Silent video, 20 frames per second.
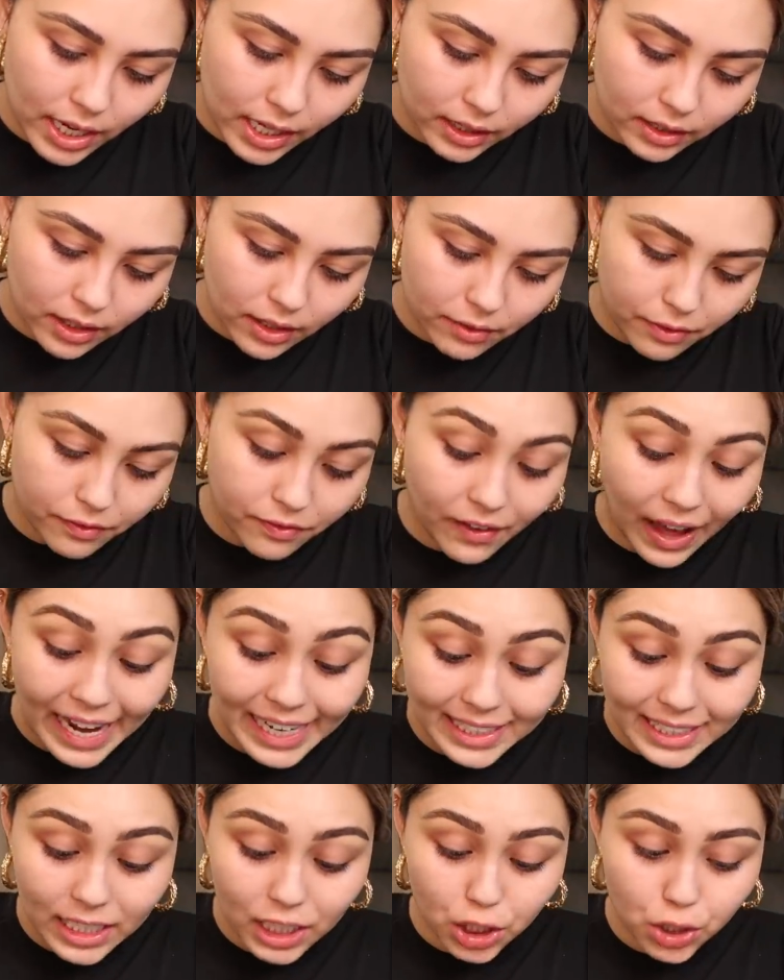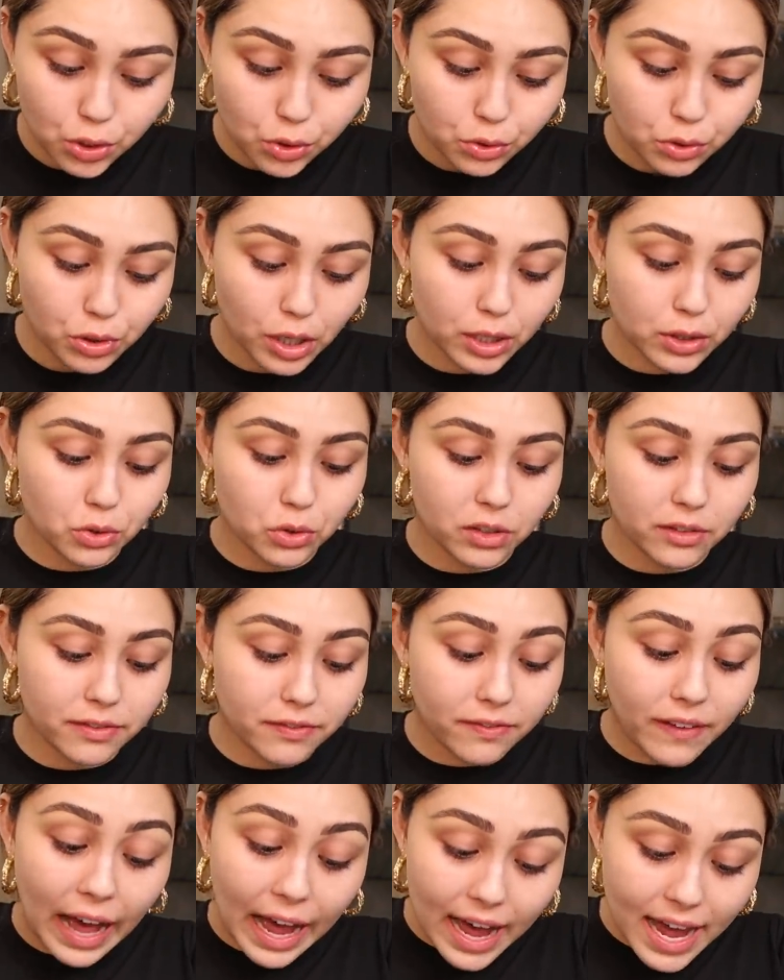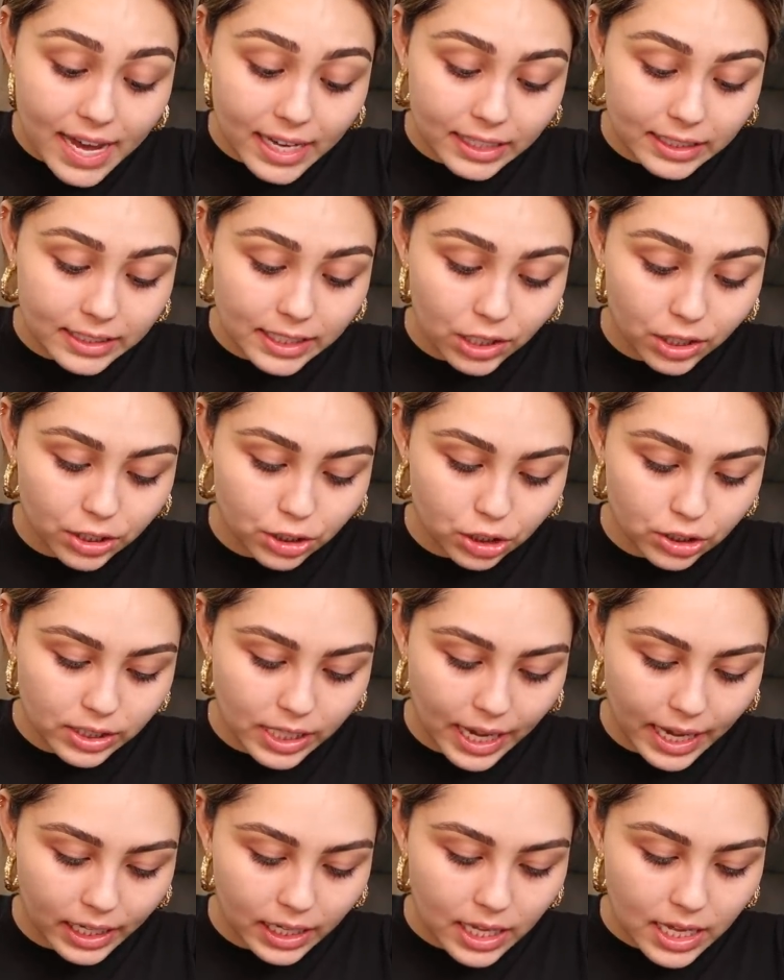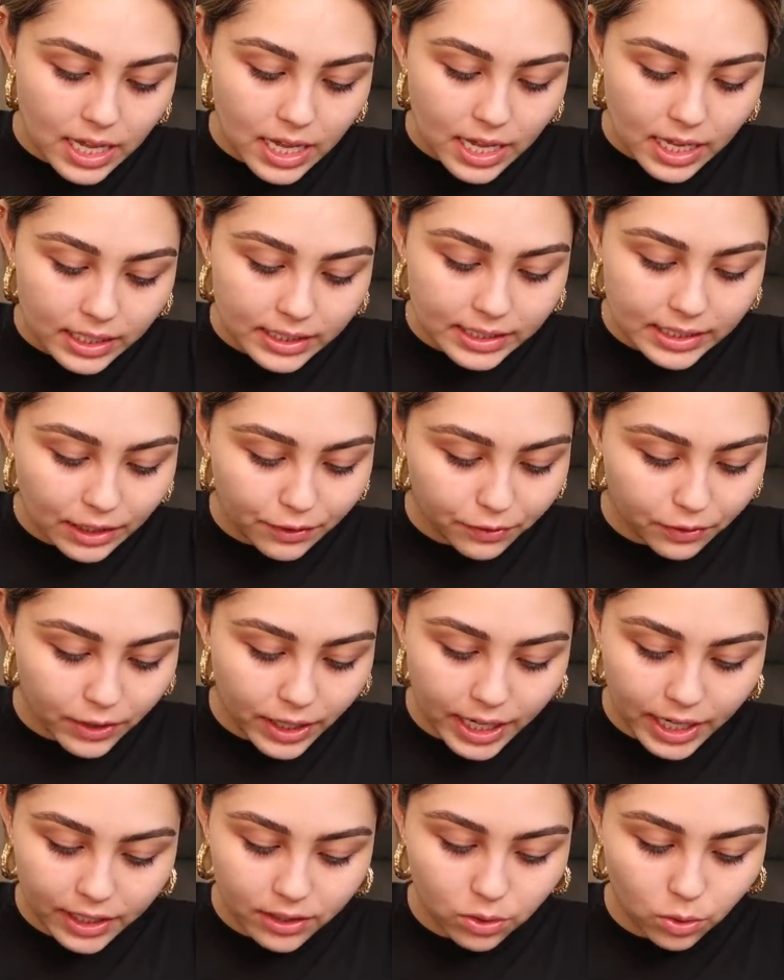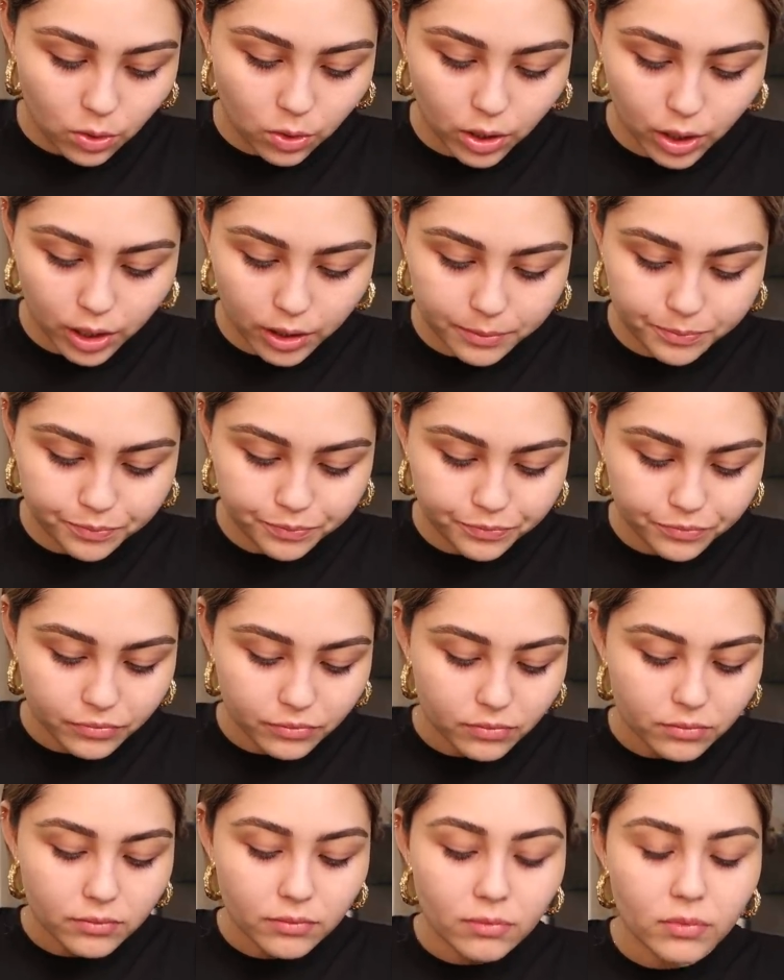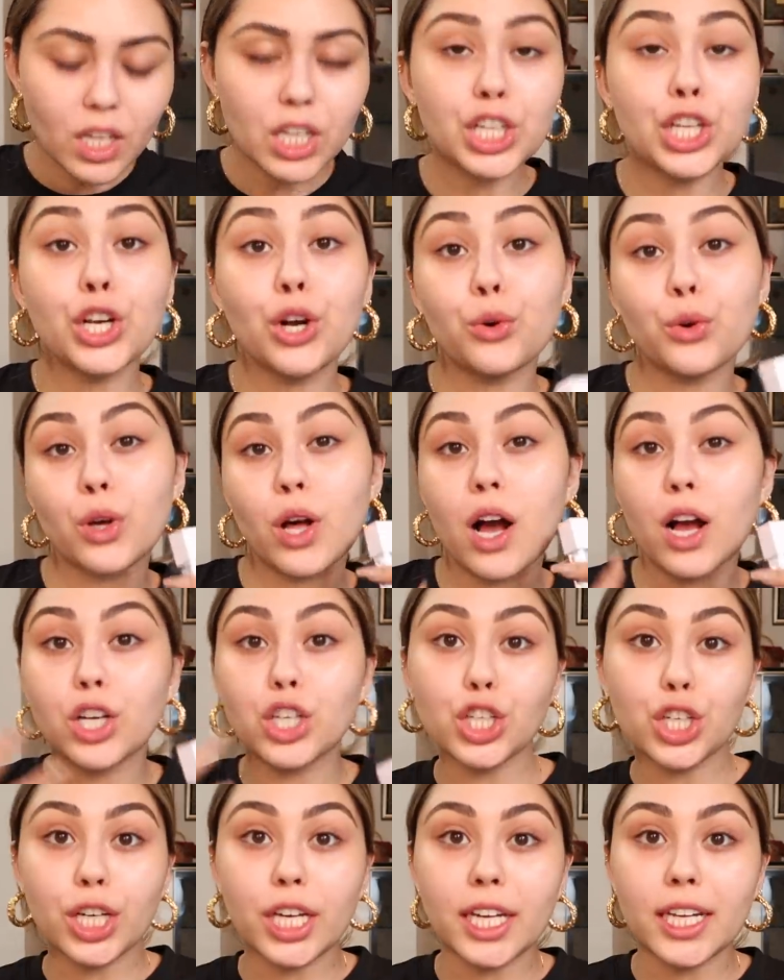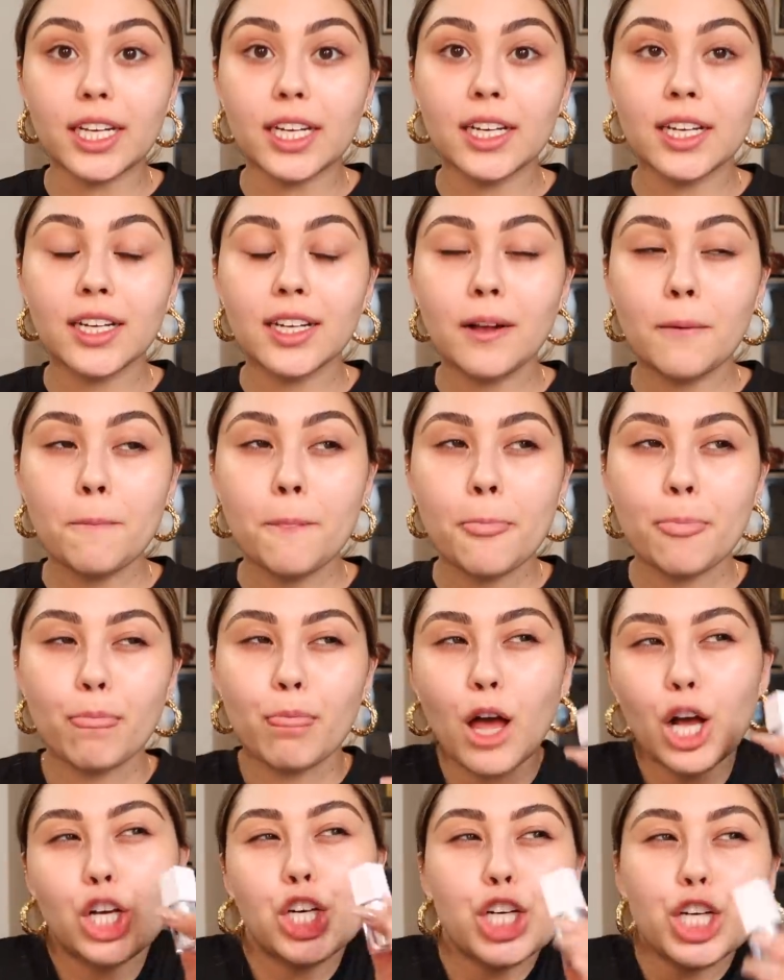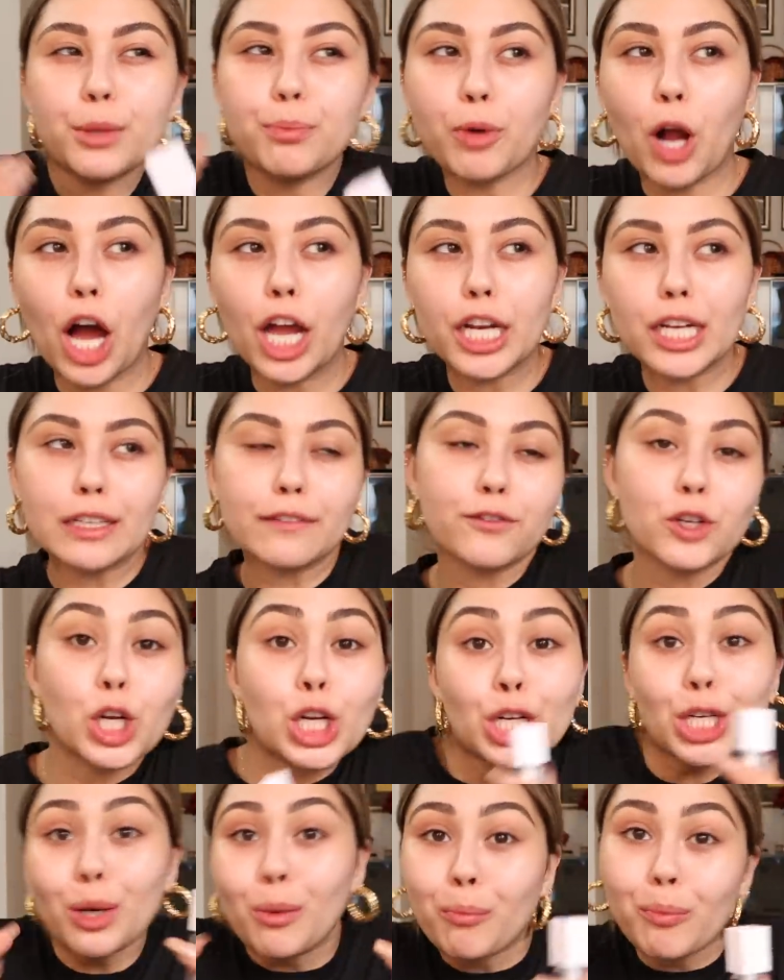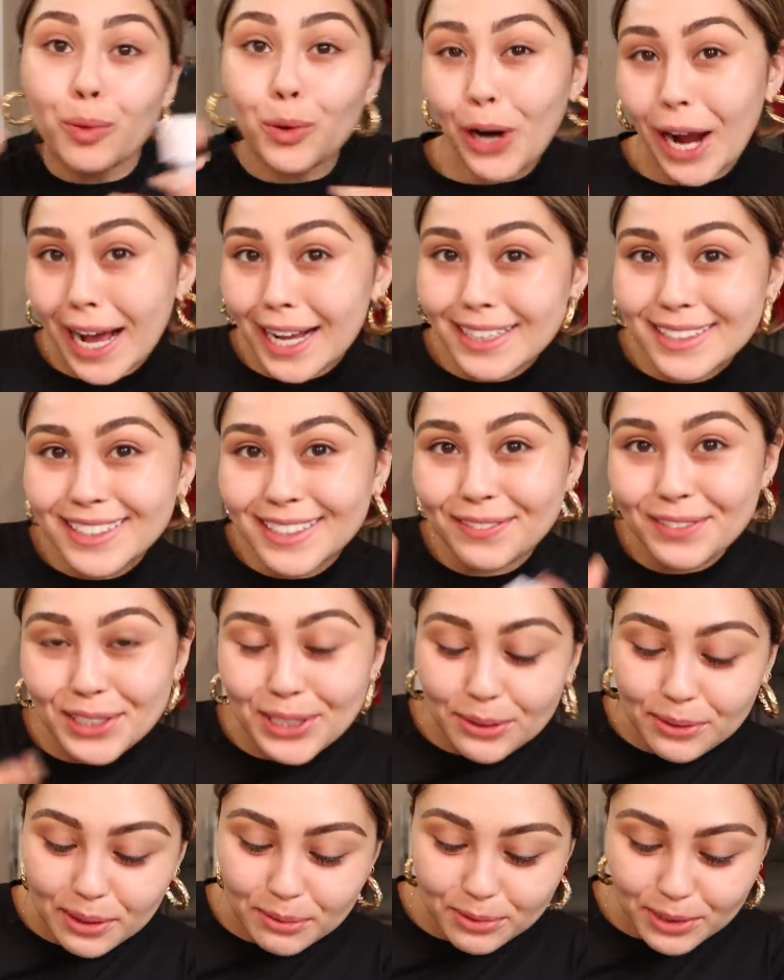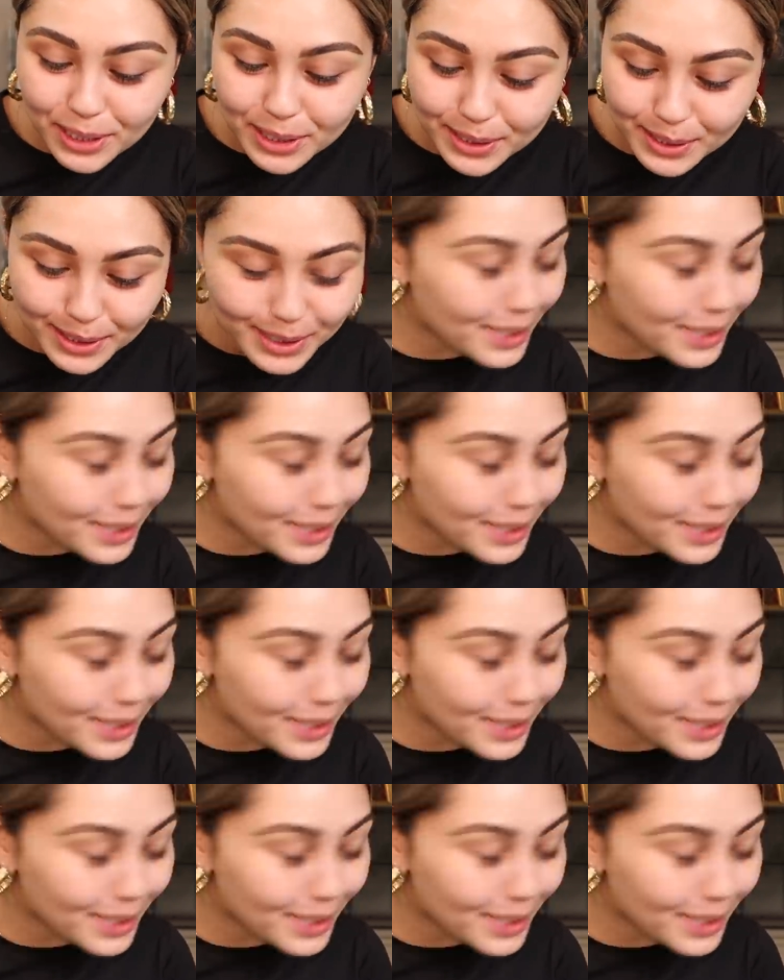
I love finding new drugstore finds that are just like different, or you know, a good product for a good price, if you know what I'm trying to